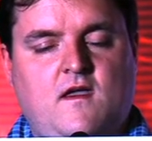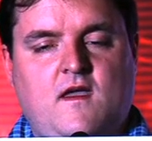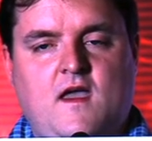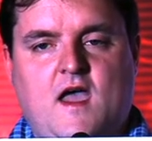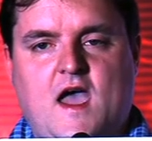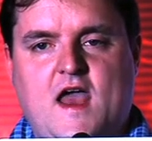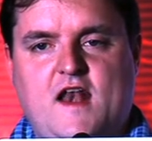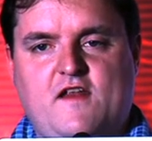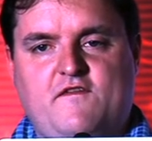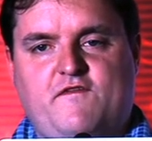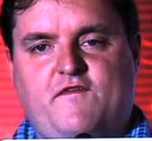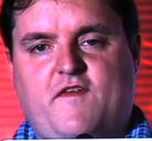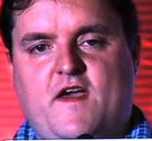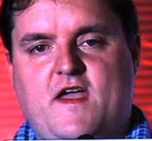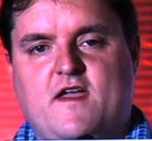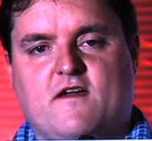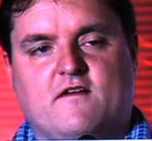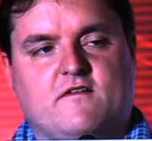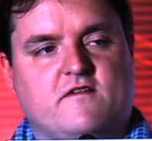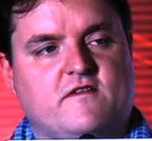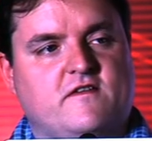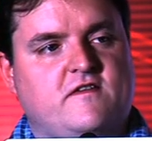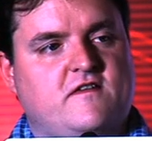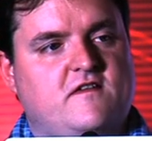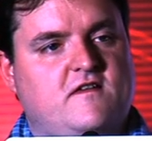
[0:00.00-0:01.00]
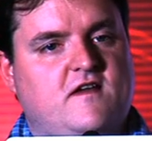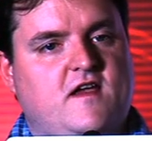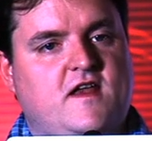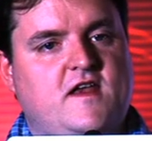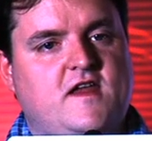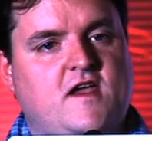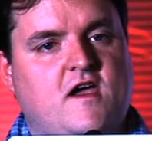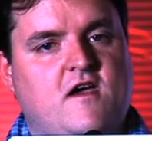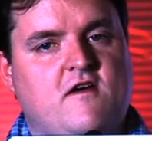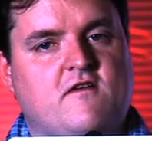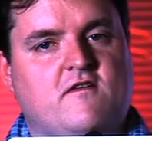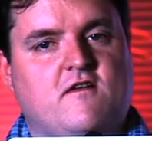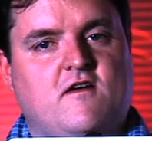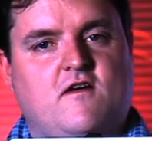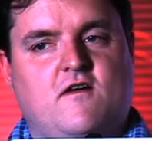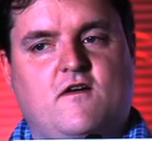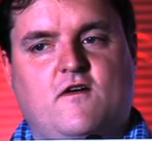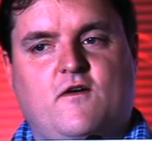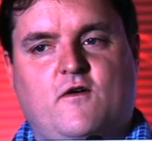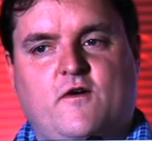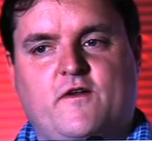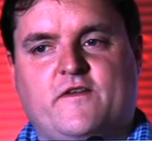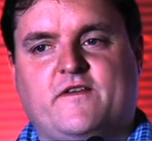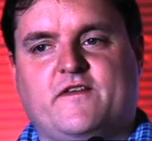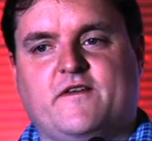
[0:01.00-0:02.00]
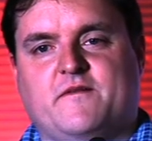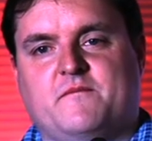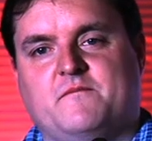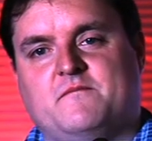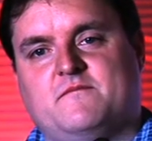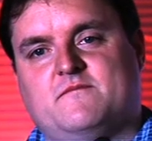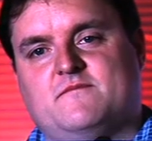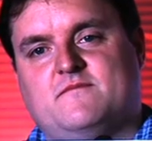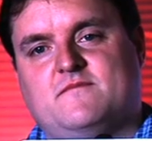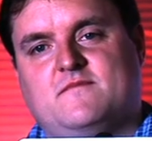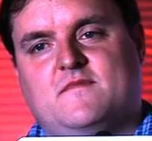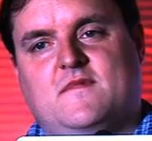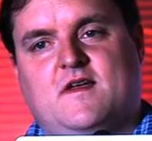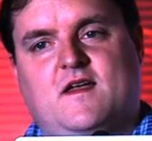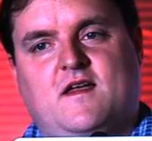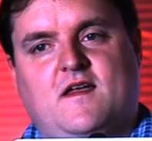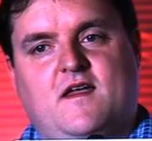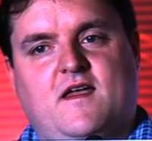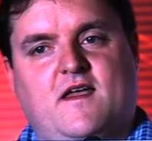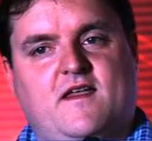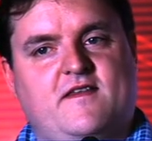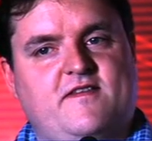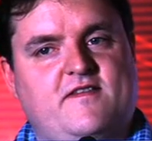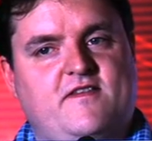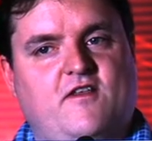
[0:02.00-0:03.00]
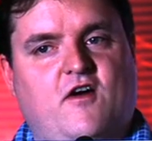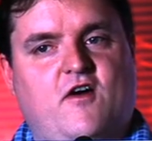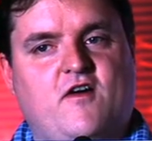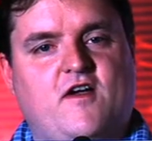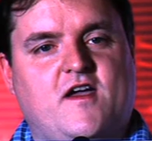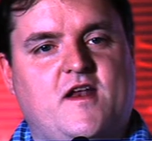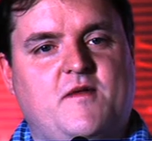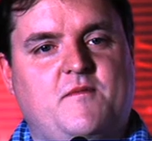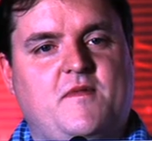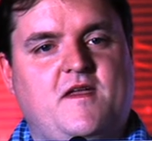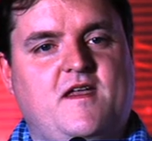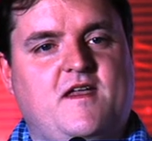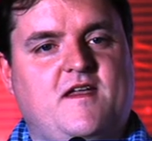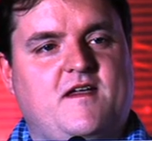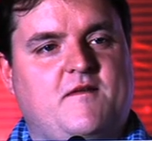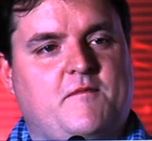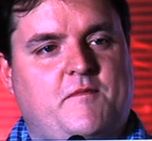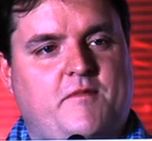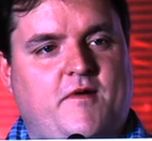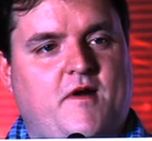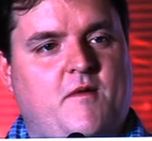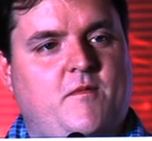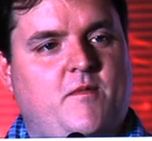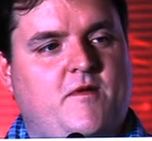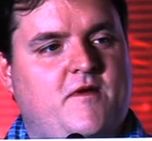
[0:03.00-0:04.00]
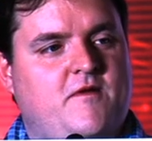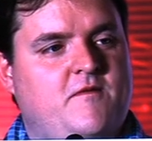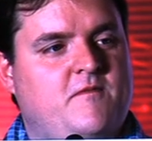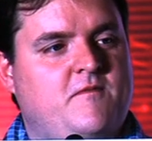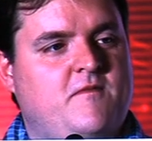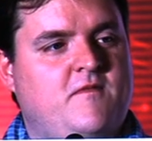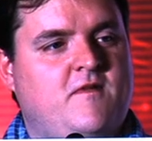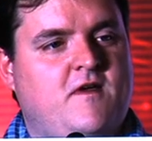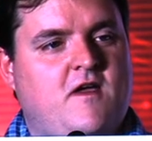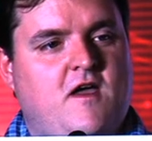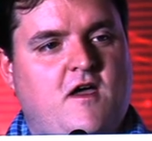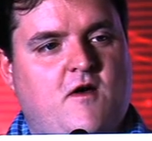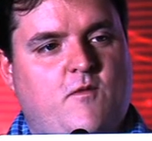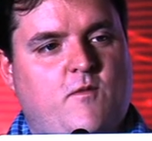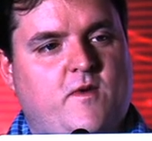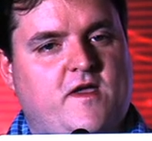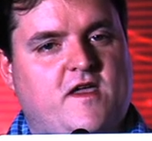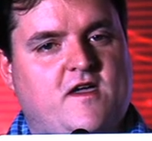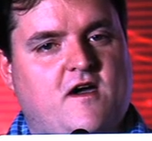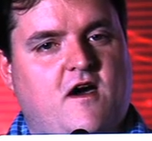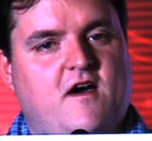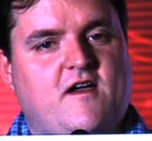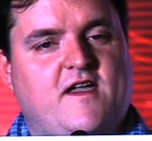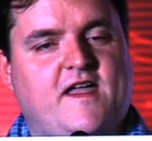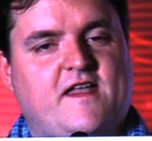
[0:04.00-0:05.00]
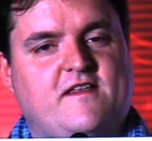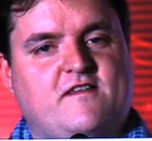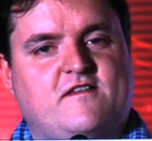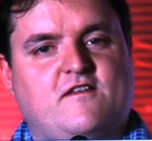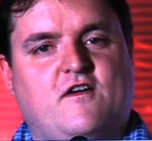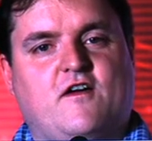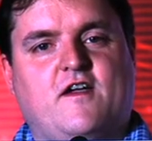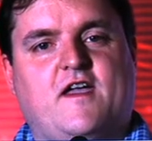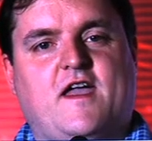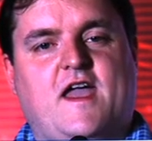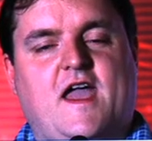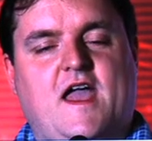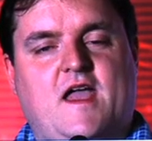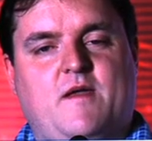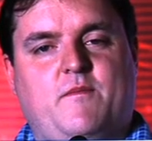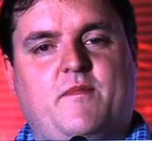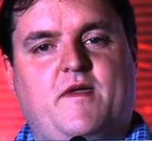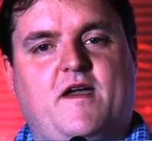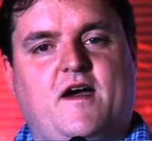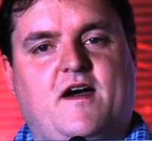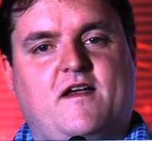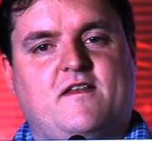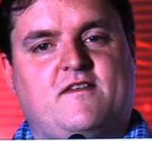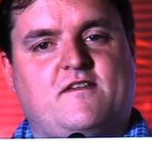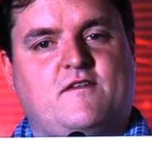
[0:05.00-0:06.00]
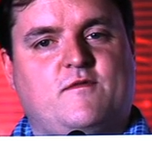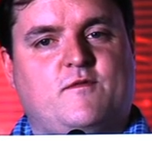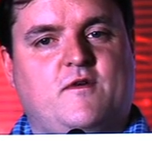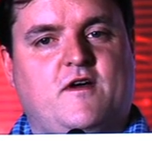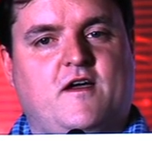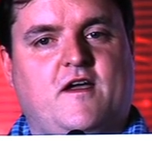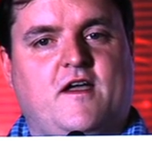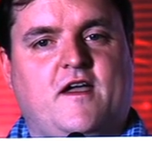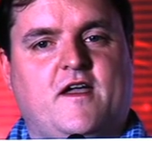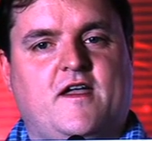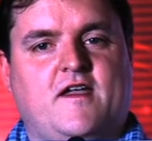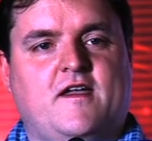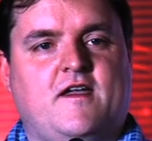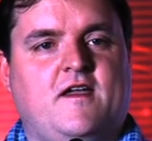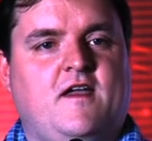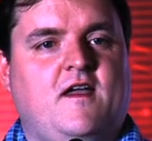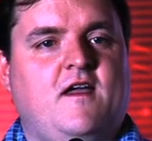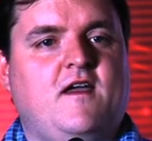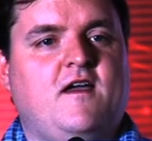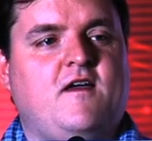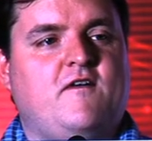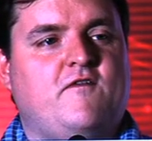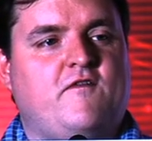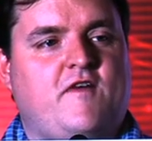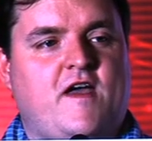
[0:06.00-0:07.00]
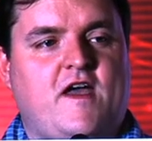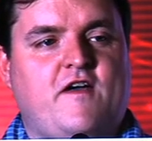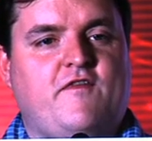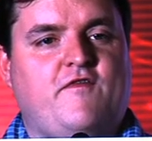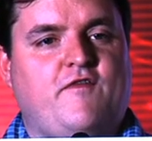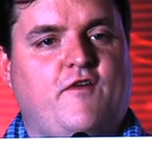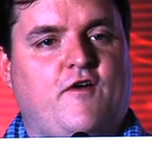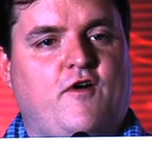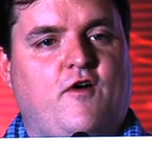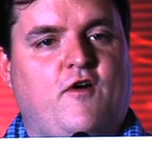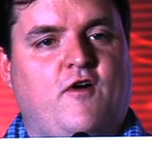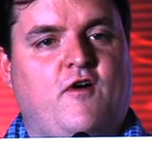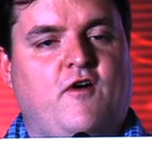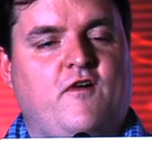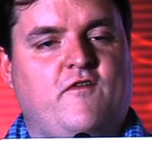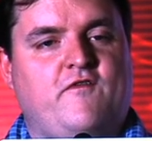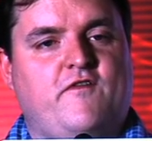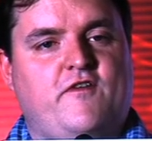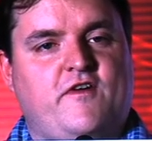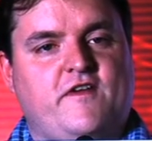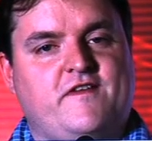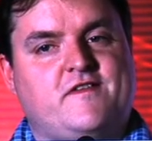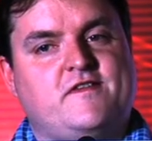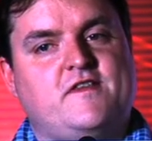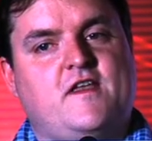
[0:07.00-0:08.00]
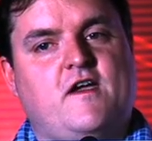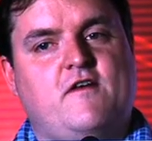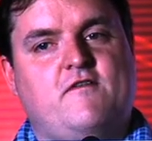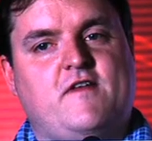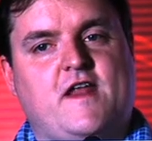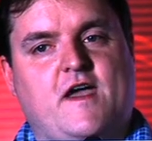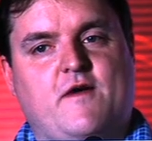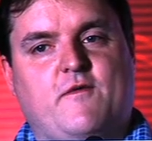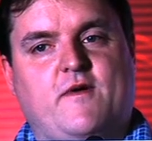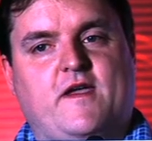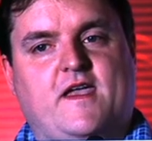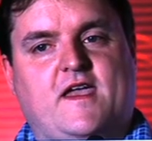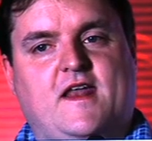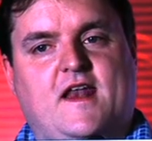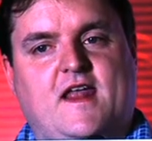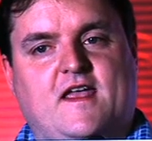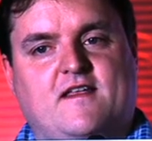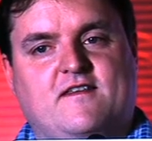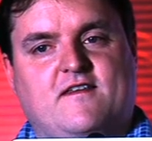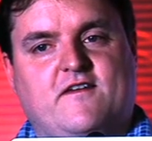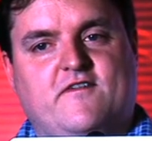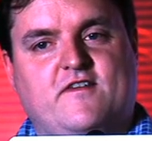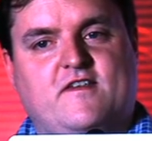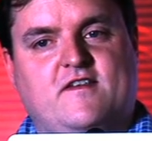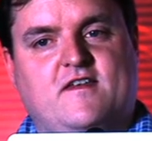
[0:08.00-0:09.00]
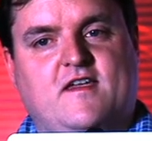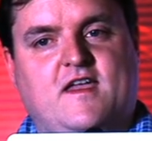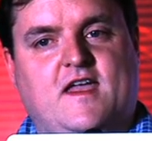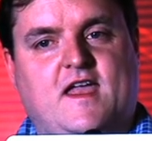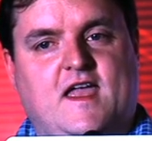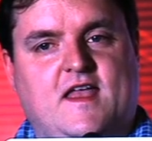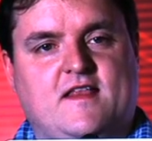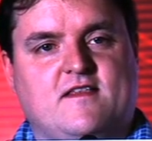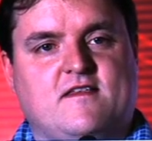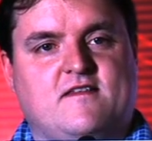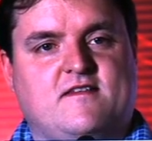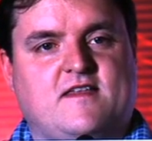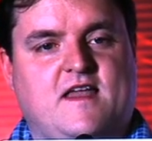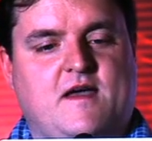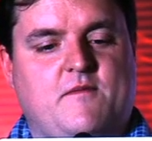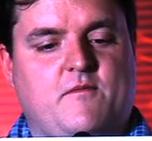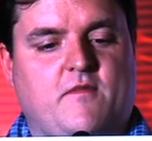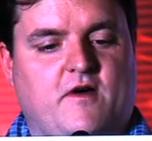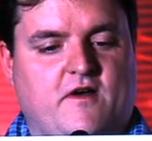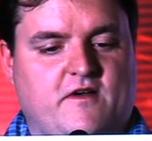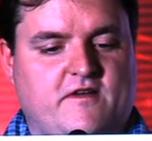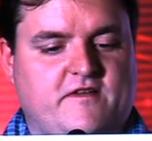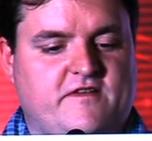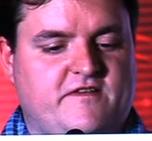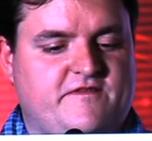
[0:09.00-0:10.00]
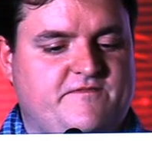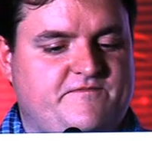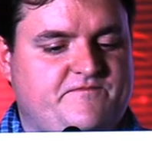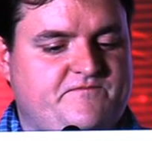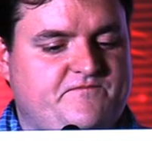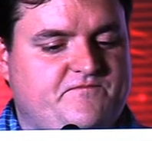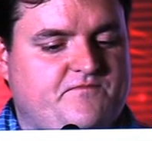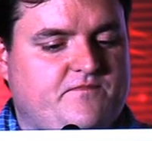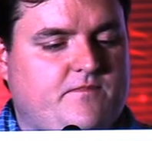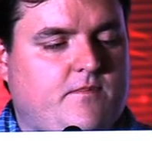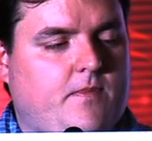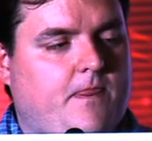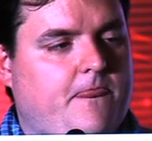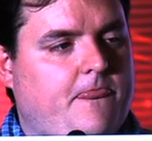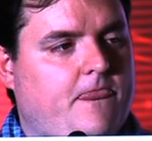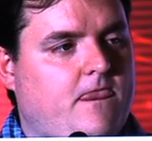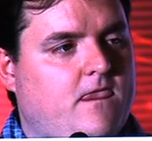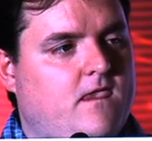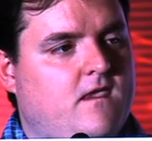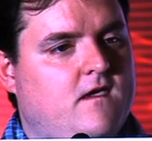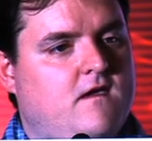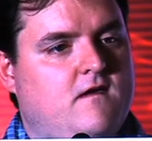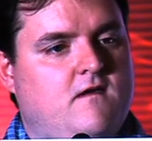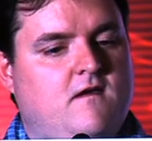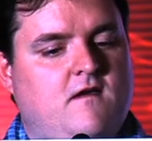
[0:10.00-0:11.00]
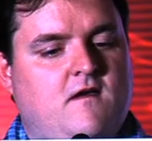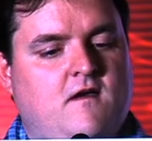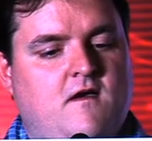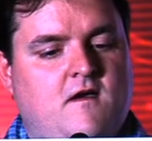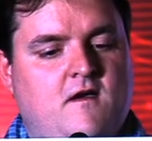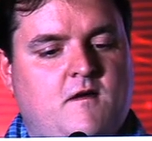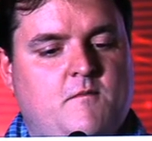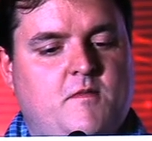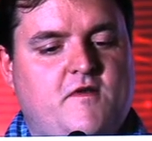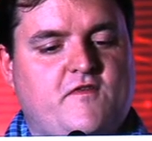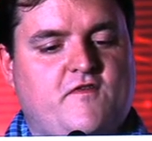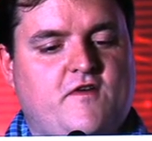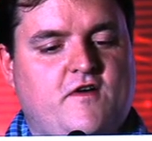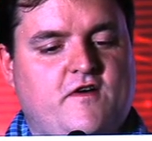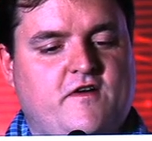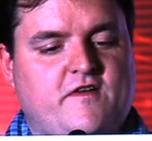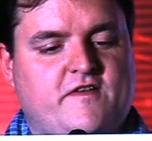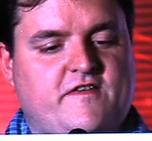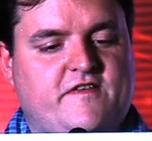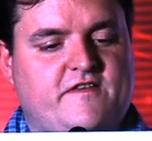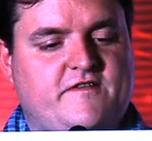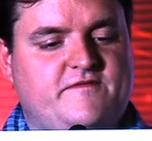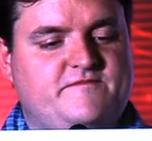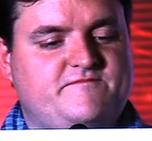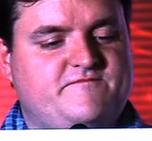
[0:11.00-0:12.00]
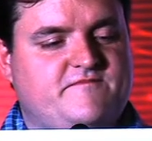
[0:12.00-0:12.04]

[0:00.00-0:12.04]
and it fails. And you go, awesome. It's not going to be a problem. We can't get socket APIs to work. Therefore, there is no network connectivity in the sandbox. But of course,